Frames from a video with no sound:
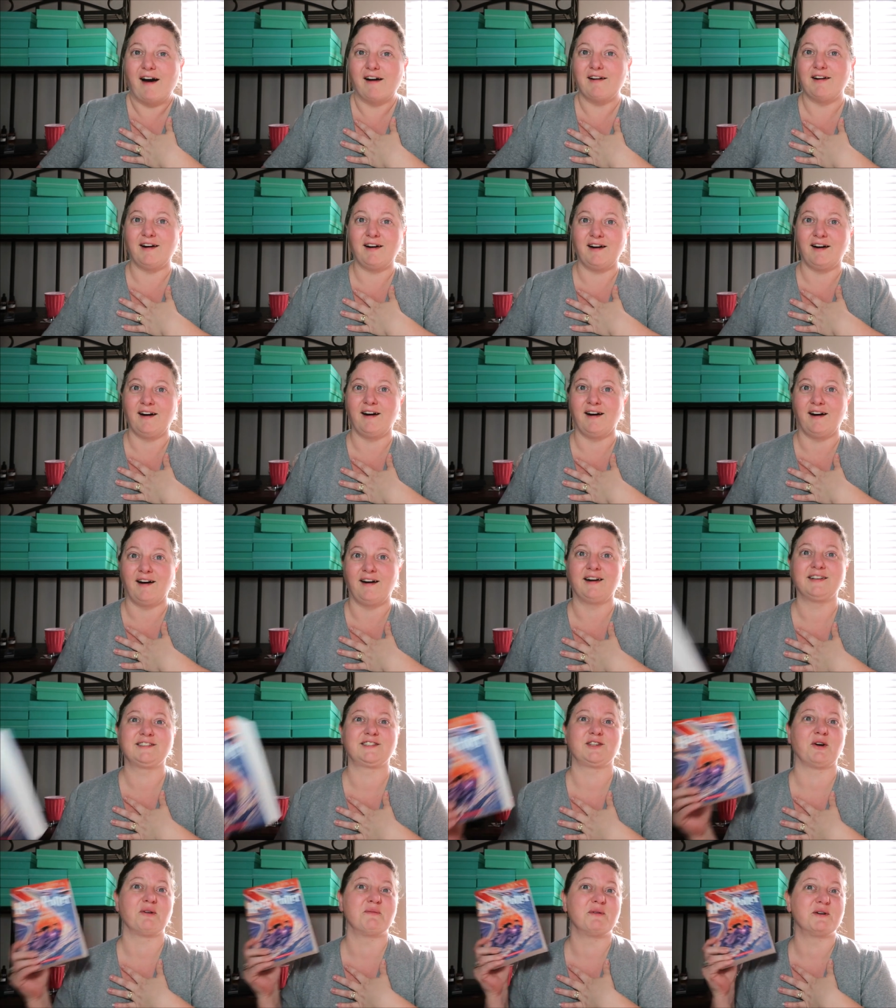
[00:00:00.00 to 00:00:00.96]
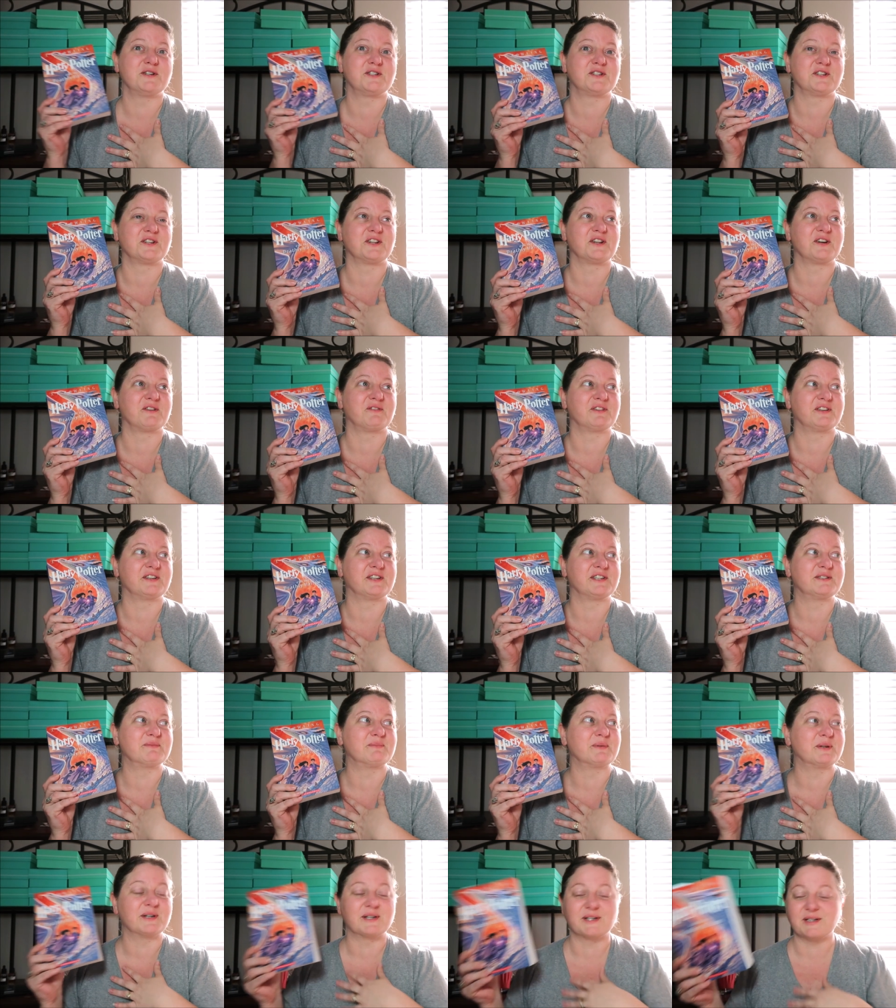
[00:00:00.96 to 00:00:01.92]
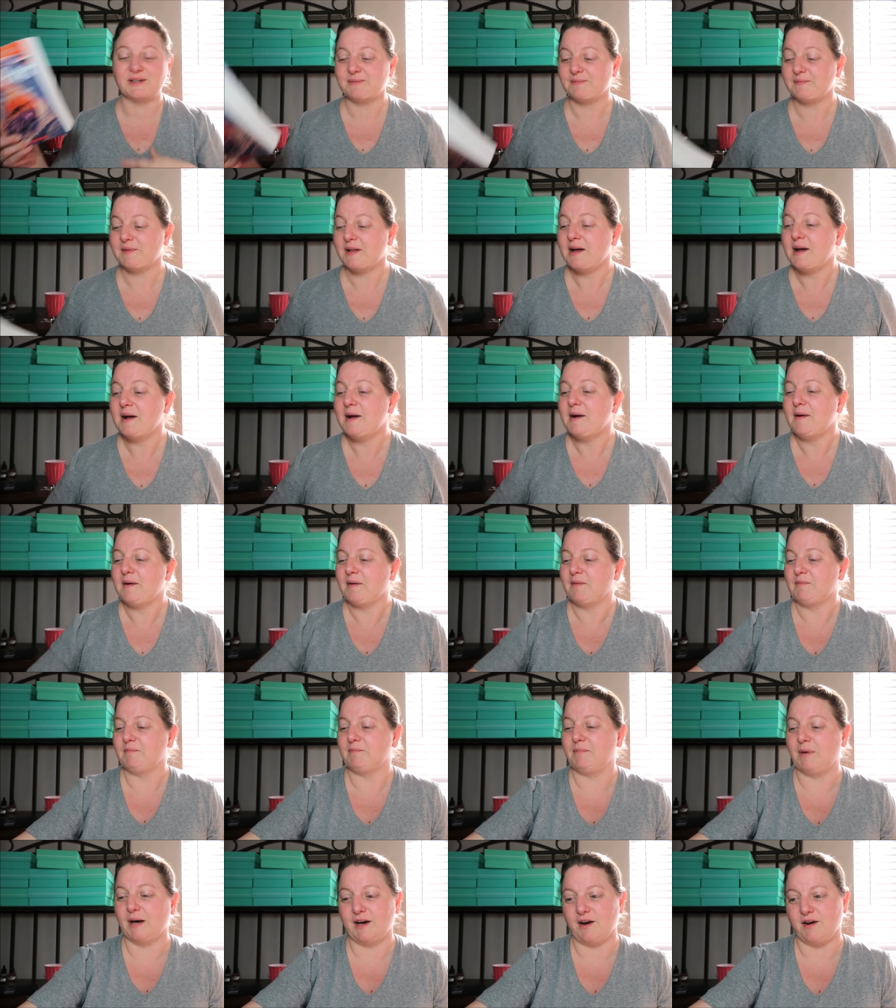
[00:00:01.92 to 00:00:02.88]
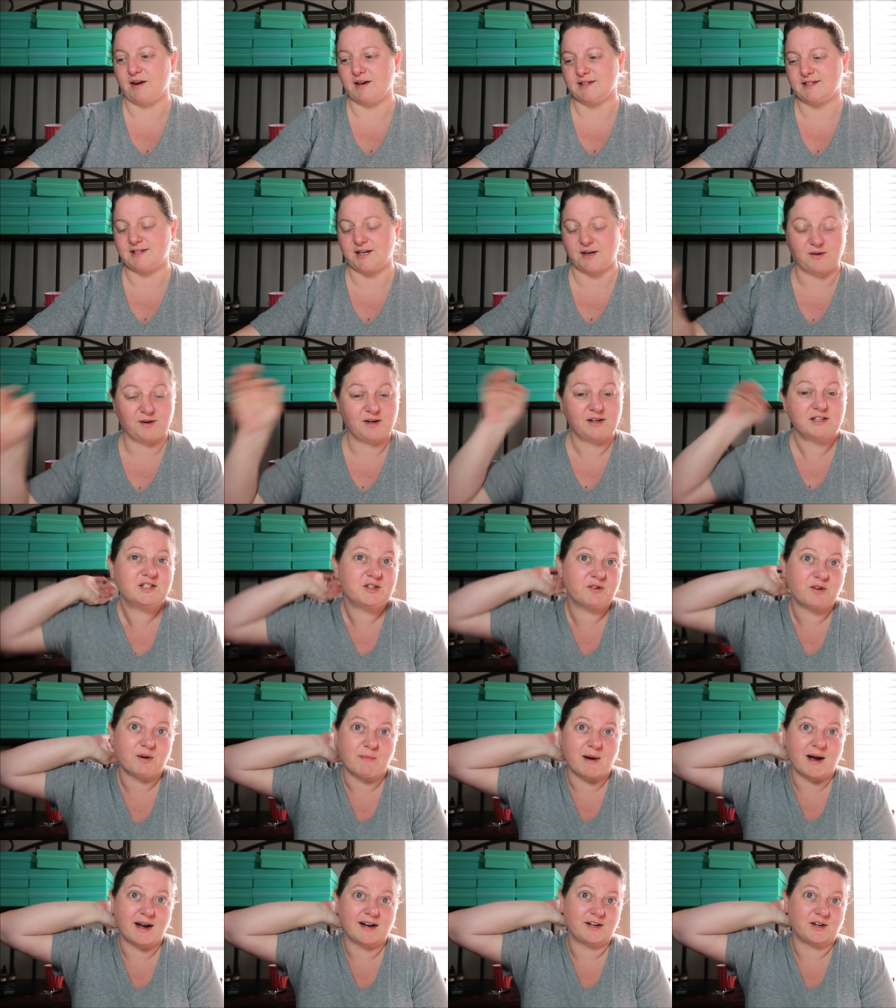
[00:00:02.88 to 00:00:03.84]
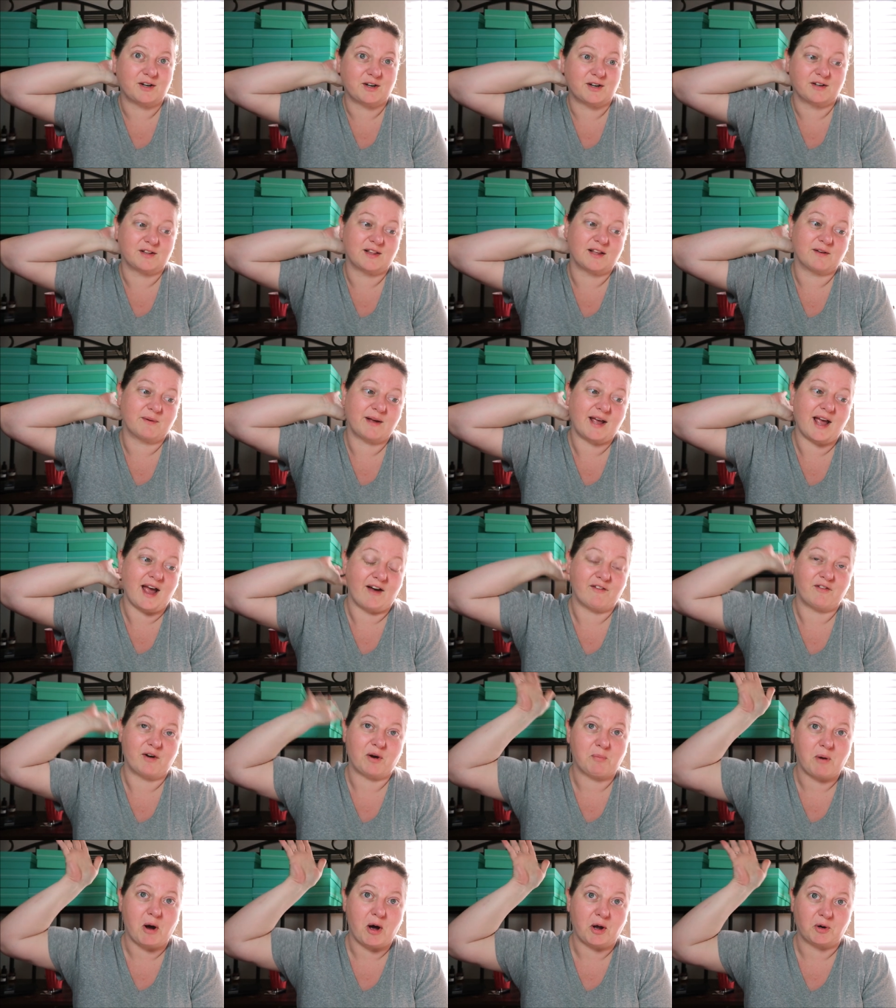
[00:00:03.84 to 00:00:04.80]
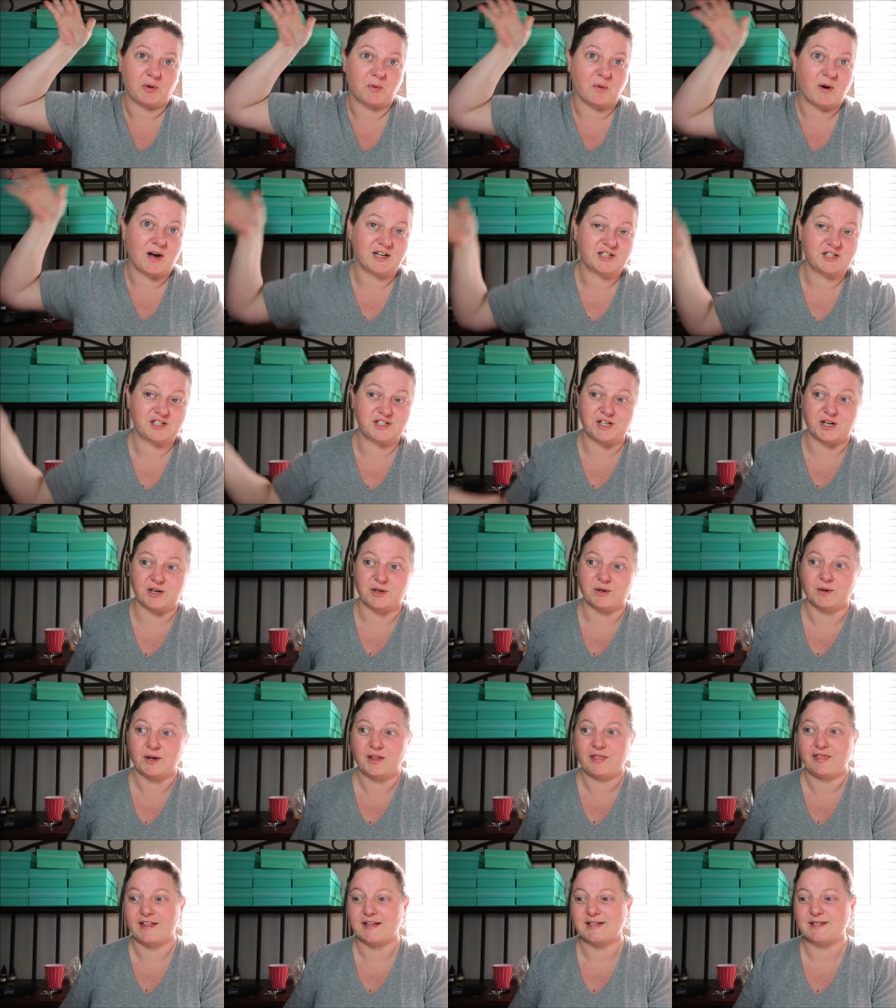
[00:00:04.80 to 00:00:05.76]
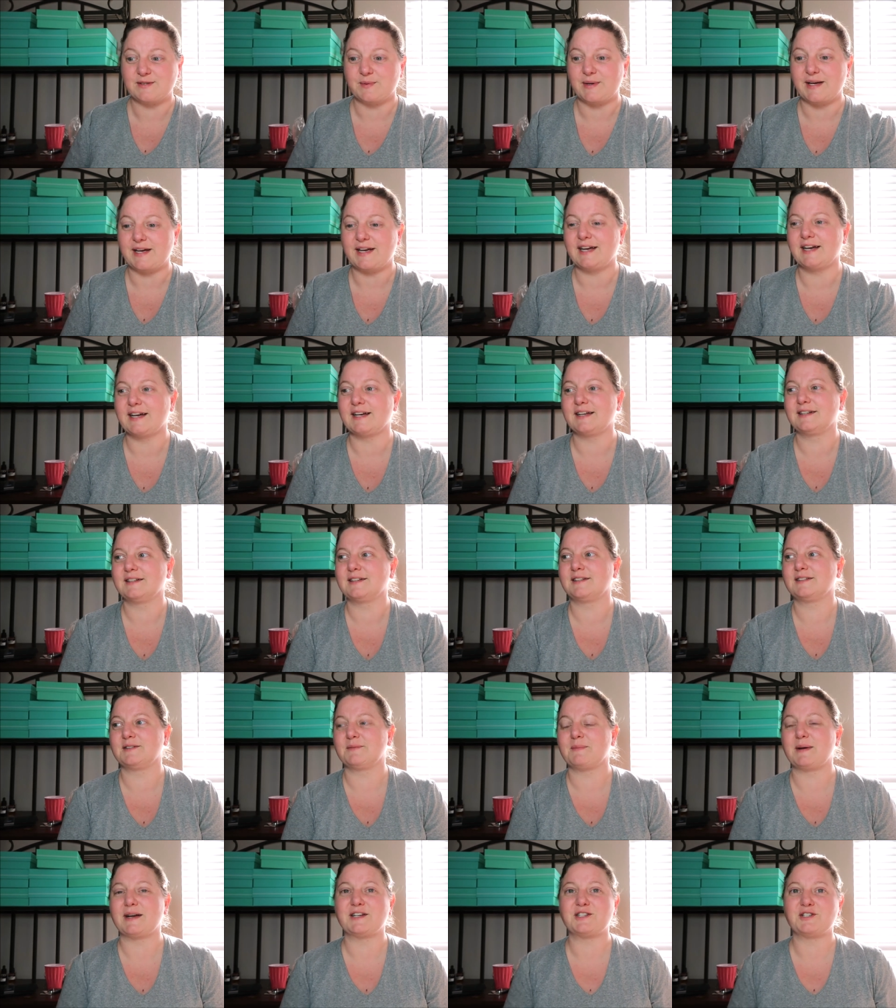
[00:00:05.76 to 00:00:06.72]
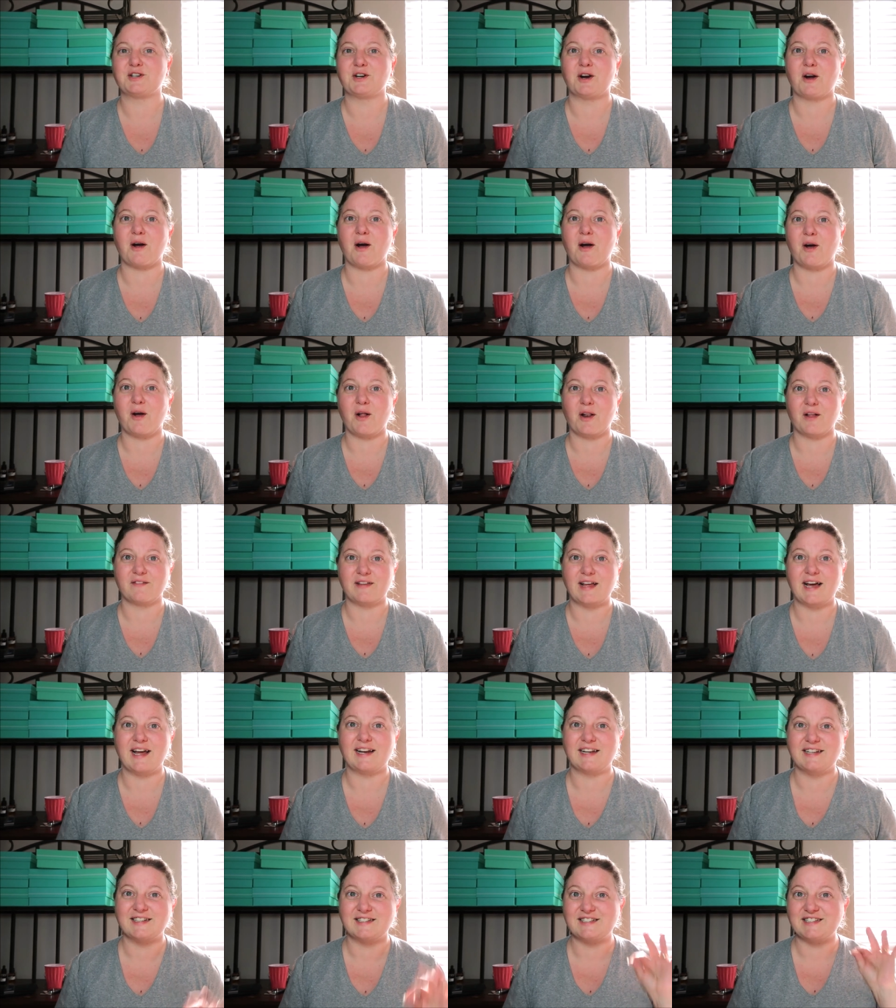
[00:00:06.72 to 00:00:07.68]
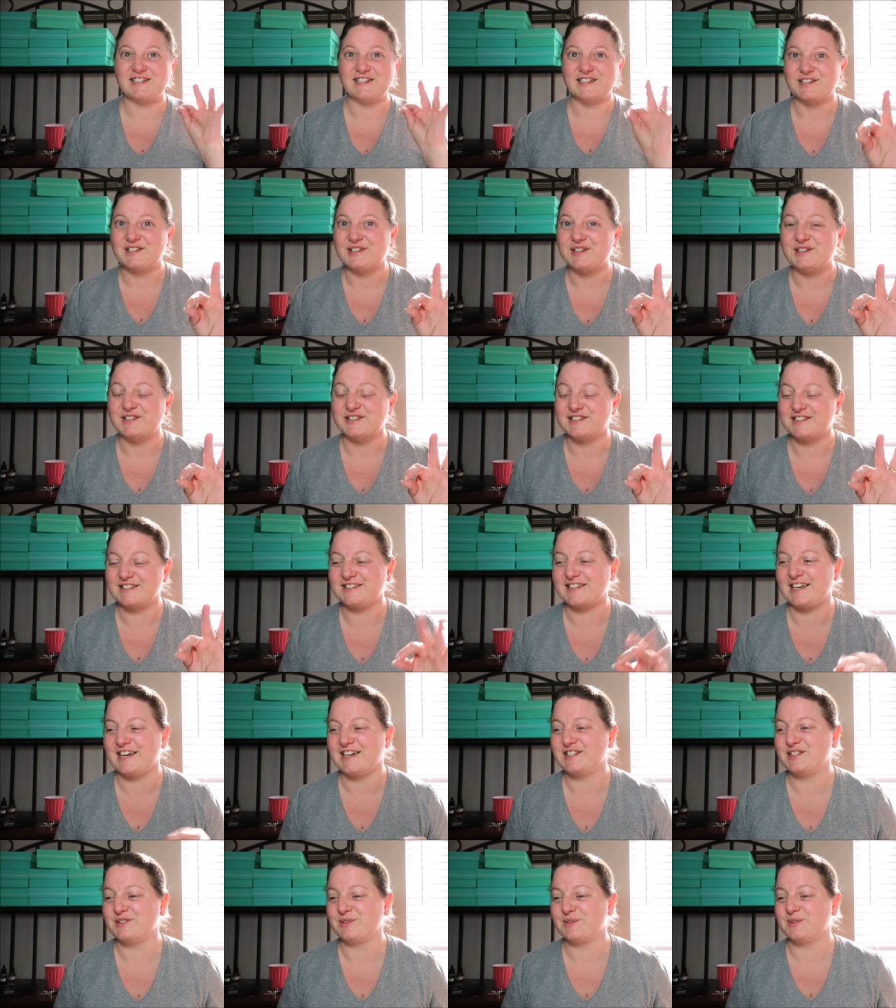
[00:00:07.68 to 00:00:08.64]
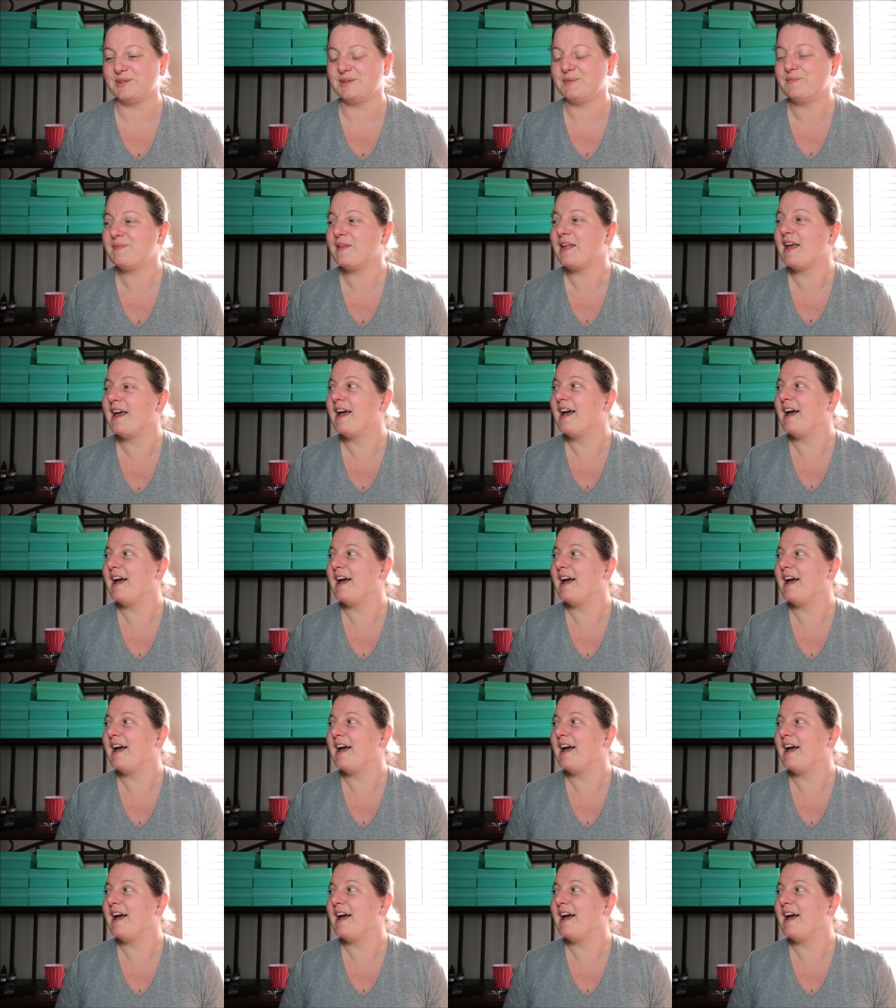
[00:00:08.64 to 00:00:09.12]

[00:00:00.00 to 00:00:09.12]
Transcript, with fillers: oh, so emotional over this book. But also to remind her that we have our Potter Watch show this weekend to make sure all of that is still on schedule.